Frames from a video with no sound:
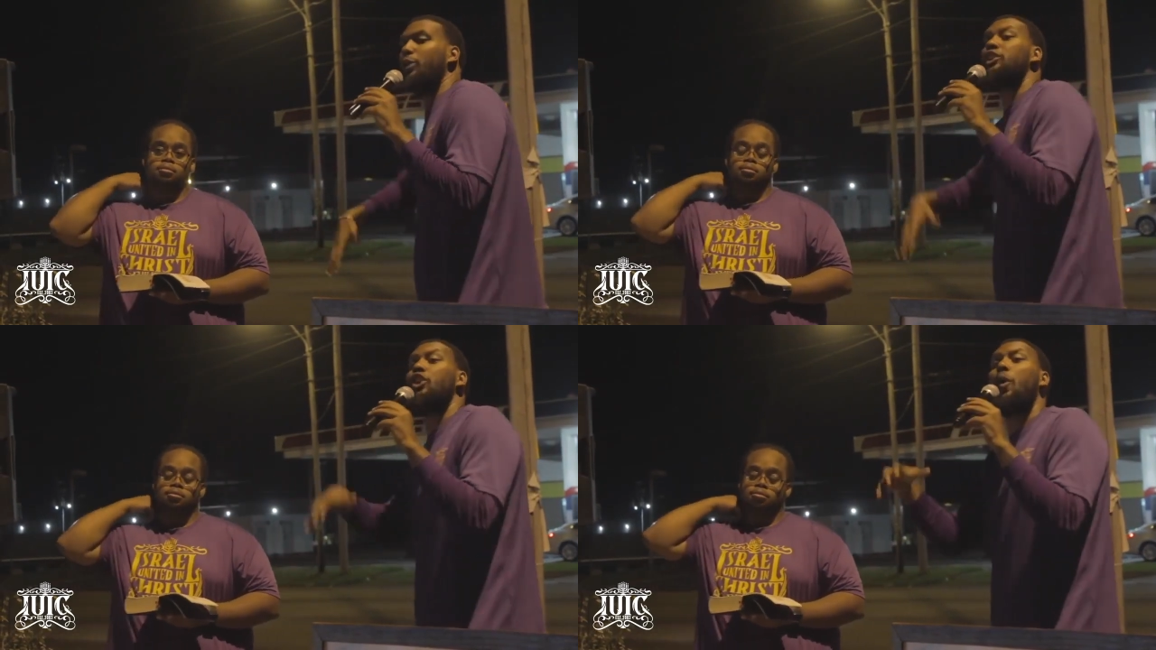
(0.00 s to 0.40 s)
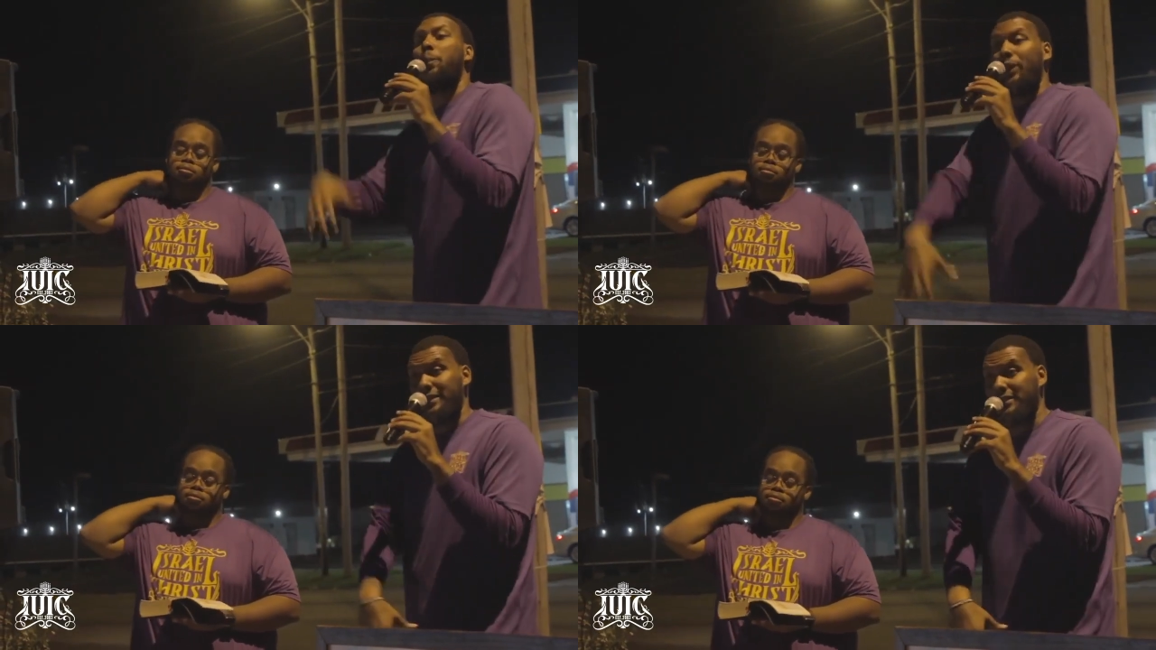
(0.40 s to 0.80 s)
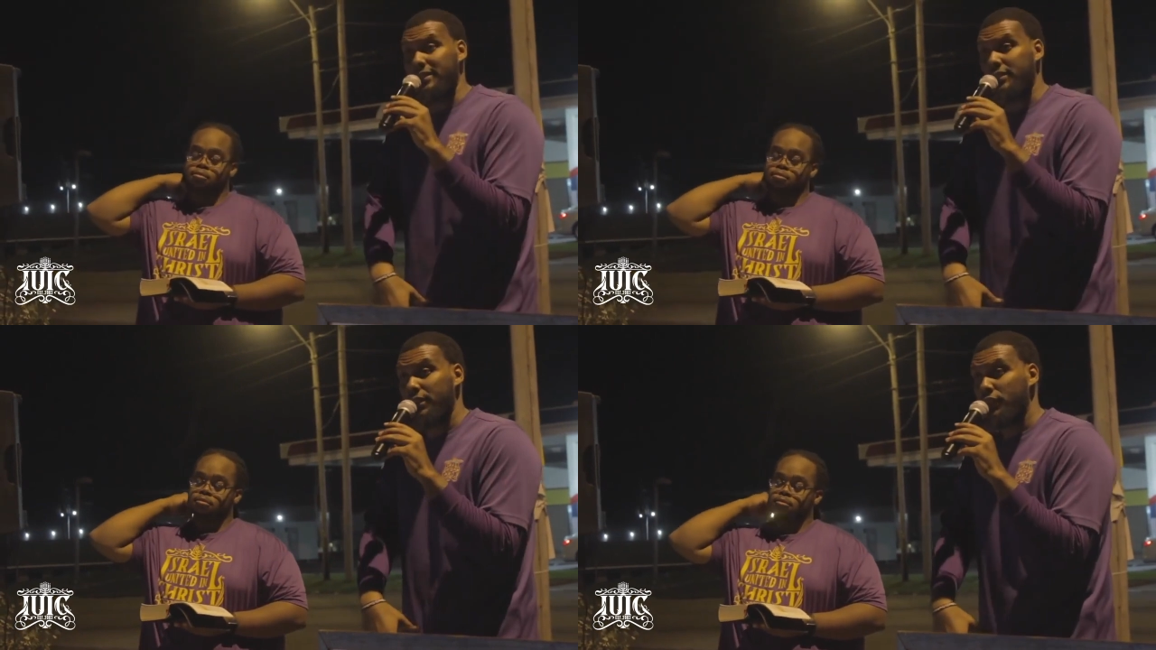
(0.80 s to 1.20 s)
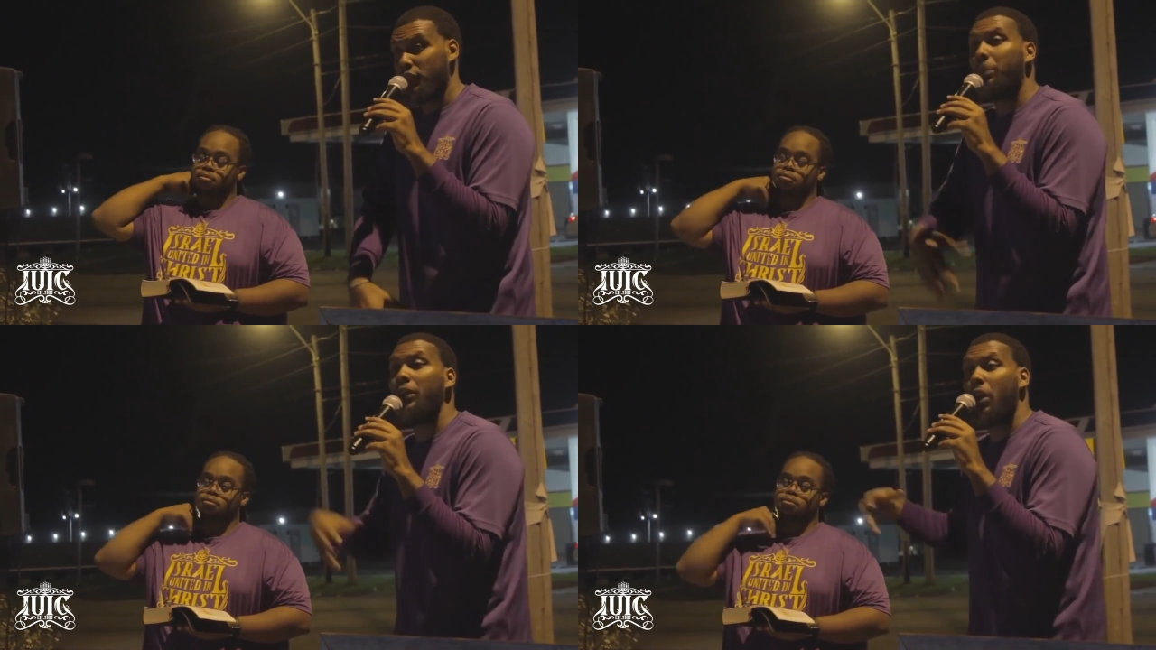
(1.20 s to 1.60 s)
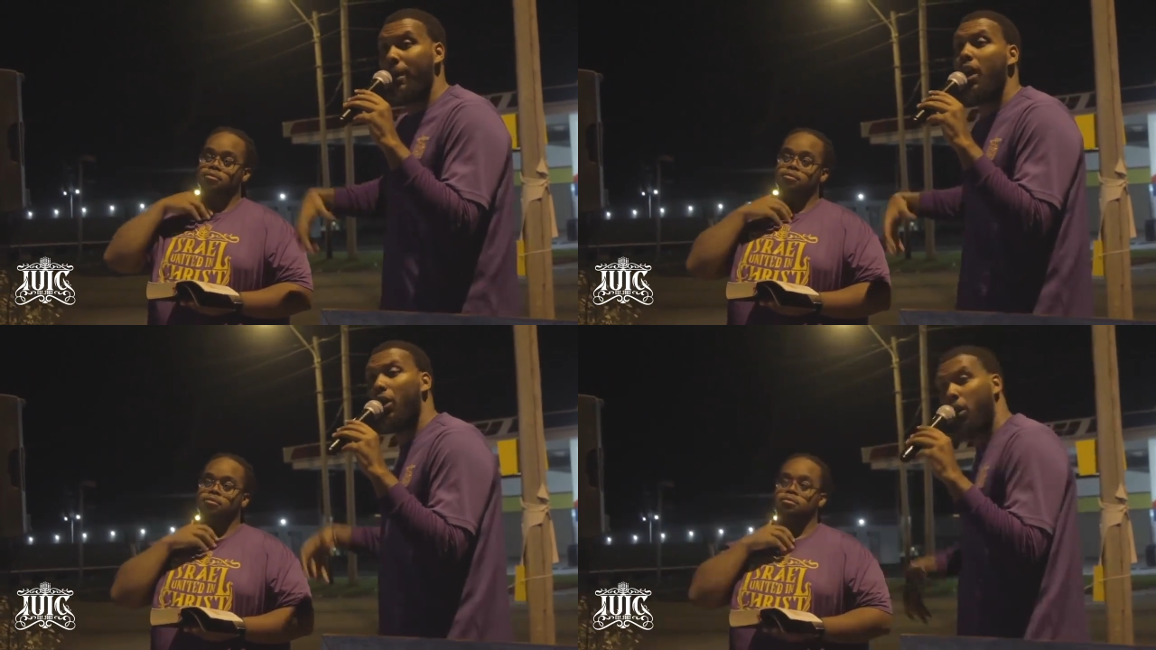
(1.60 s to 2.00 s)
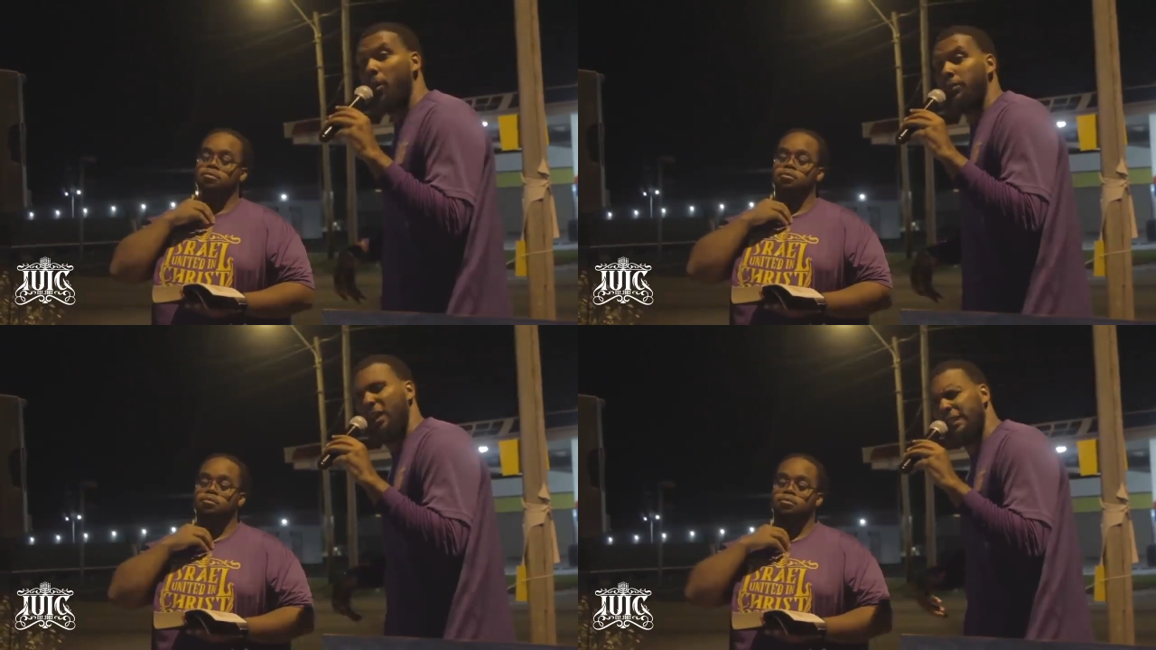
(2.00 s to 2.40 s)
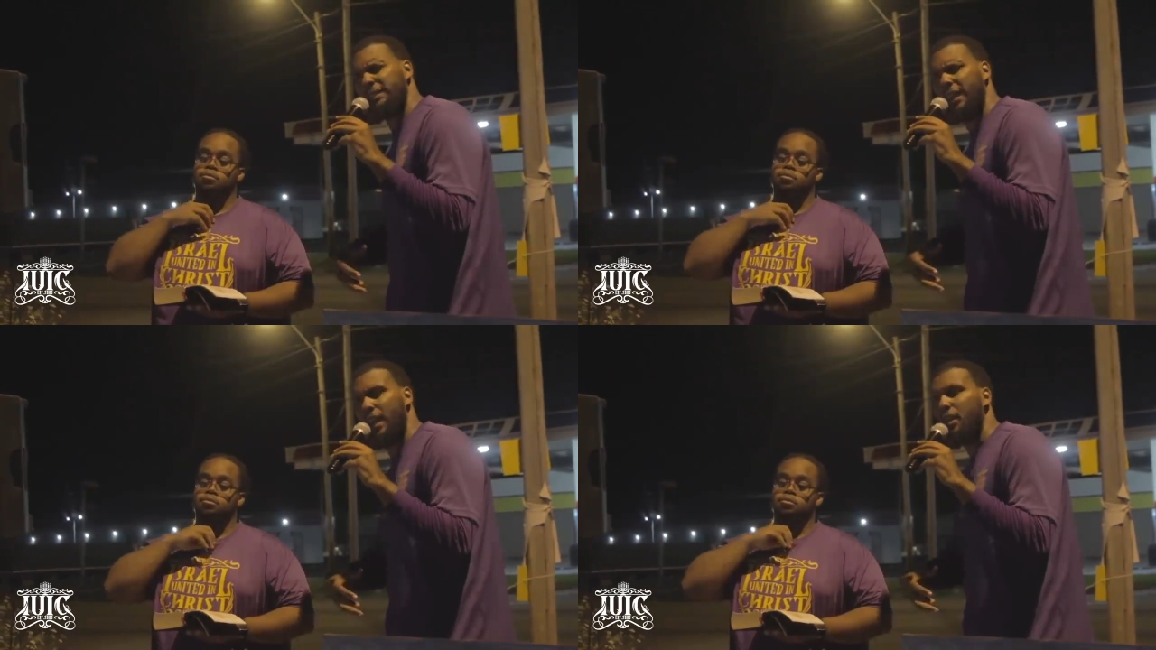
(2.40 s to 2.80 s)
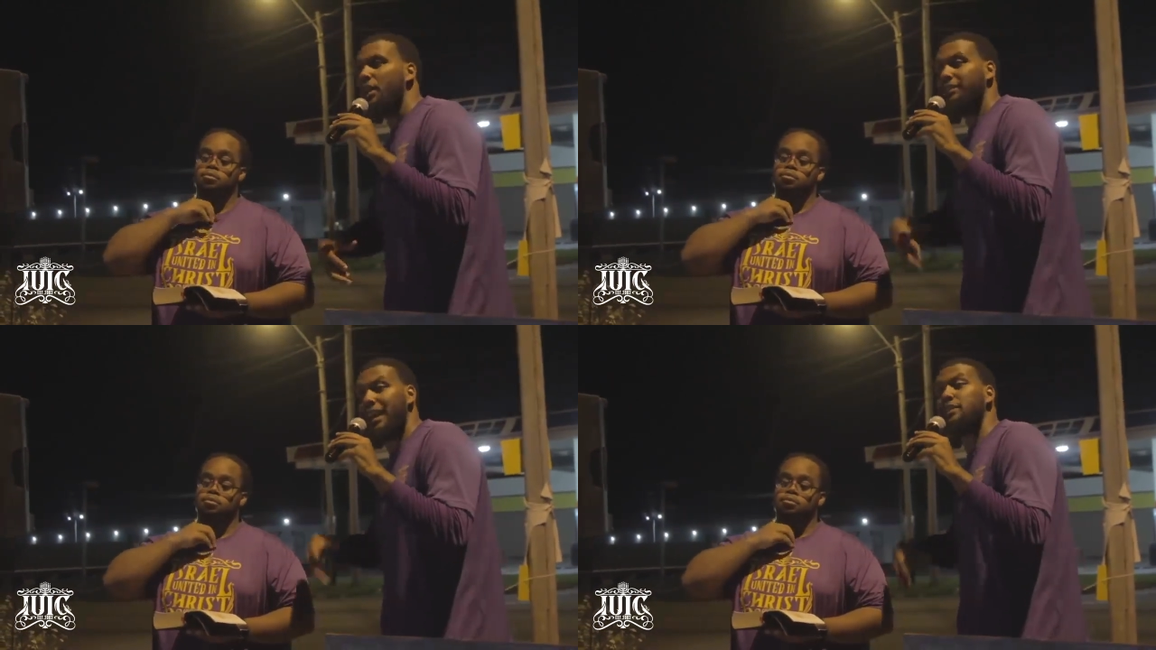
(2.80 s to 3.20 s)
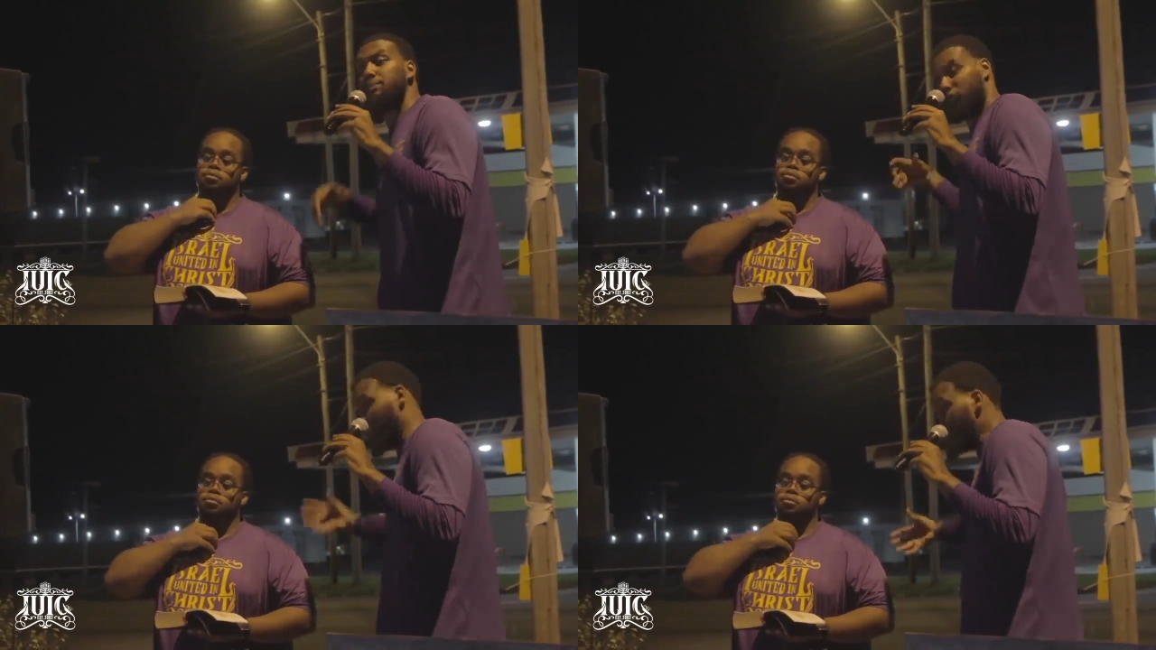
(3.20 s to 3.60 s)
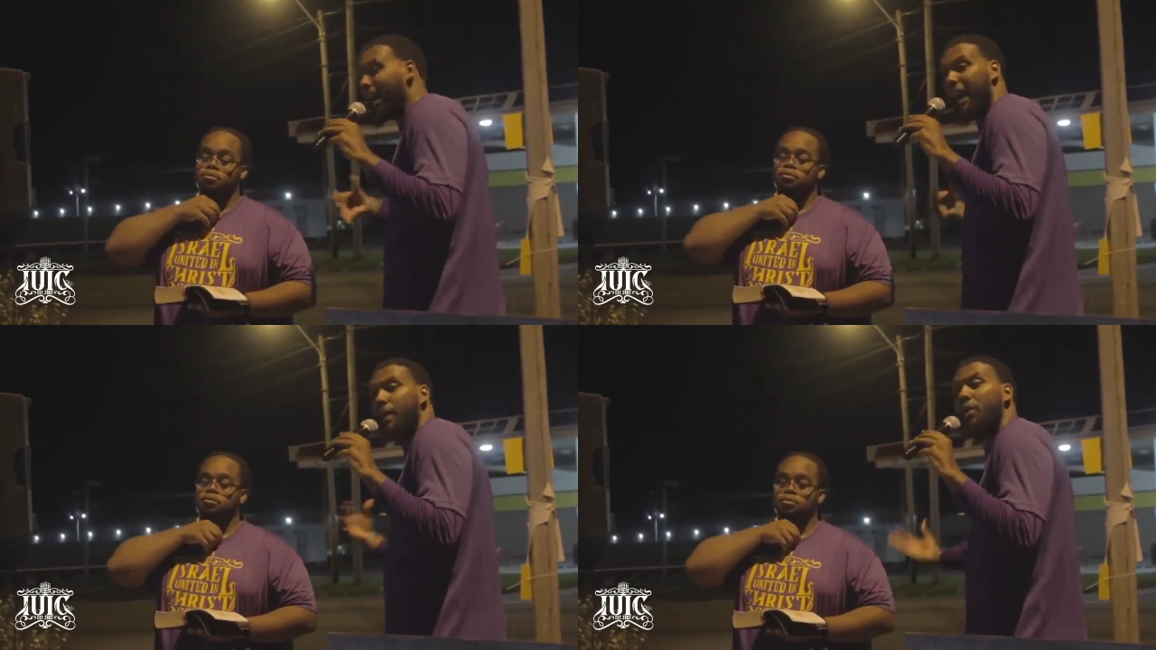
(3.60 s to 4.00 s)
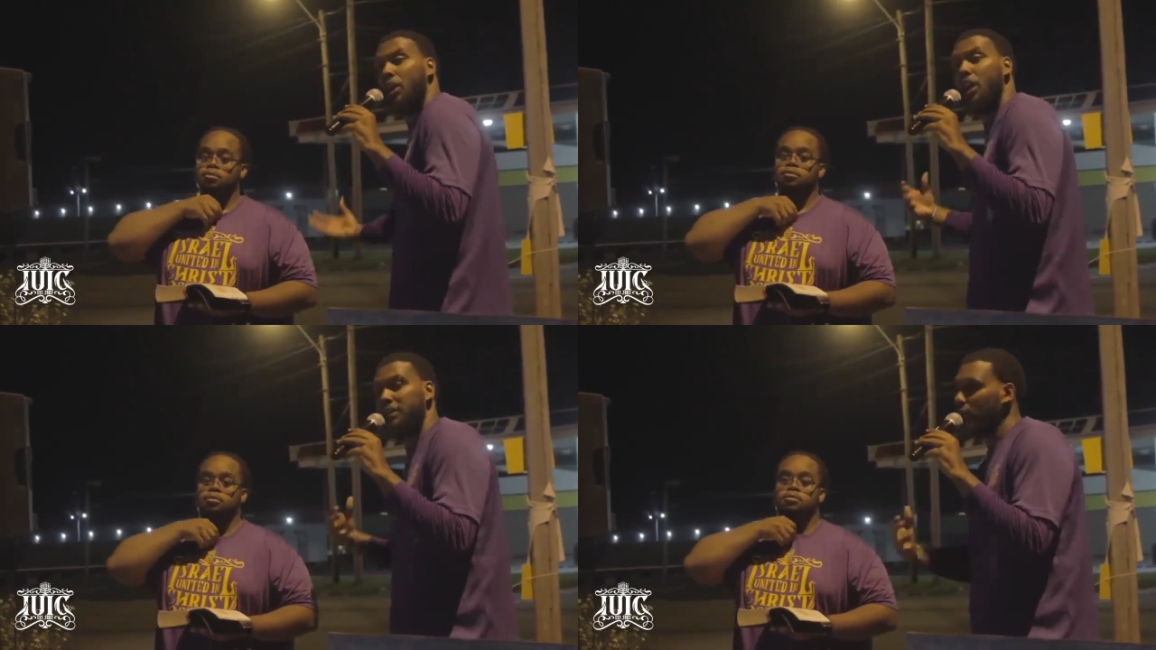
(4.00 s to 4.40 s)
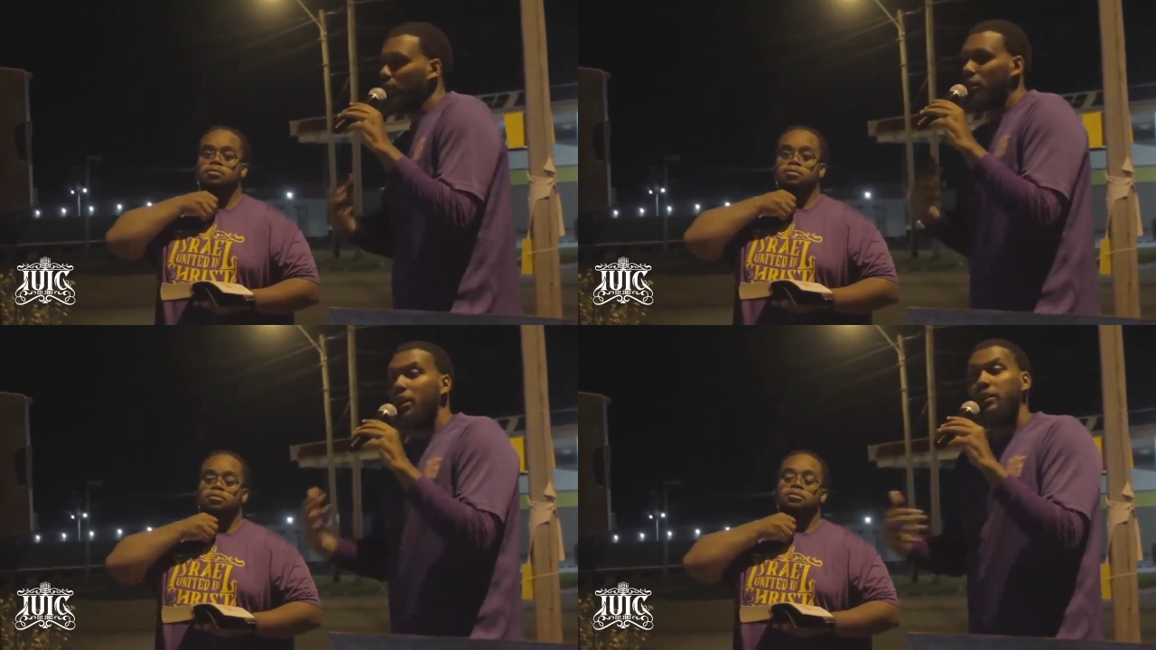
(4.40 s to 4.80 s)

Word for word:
Speaker 1: when we go places to be on my arm. You understand? That's she mine, I'm hers.